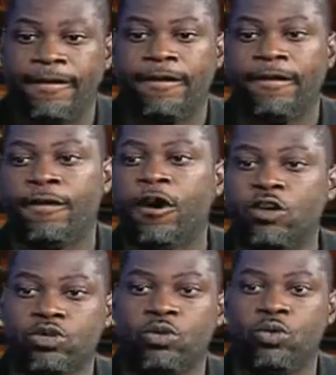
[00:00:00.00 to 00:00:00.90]
Uh,
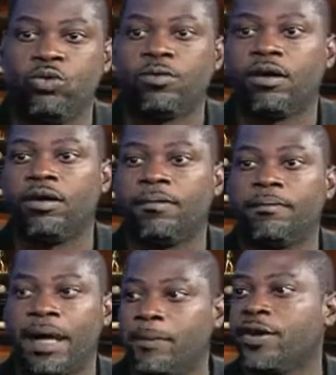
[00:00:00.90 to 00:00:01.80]
also, um,
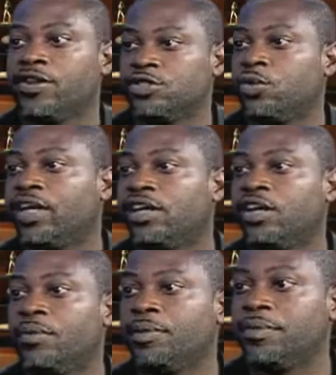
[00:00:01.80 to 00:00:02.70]
my players know they can
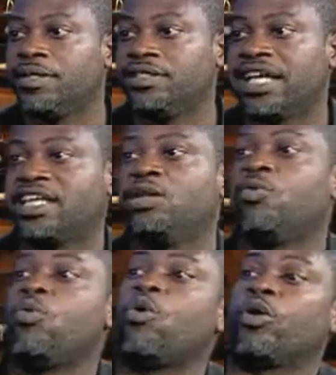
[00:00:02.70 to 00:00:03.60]
come to me because I keep
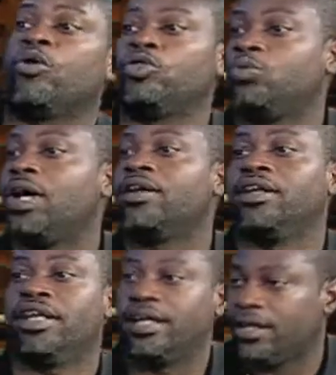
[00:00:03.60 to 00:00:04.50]
water throughout the
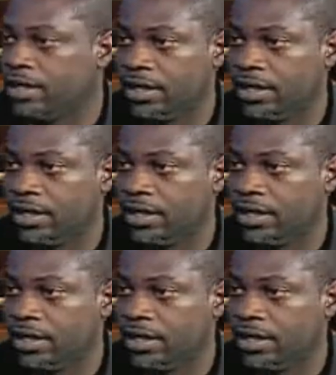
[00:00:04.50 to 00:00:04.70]
day.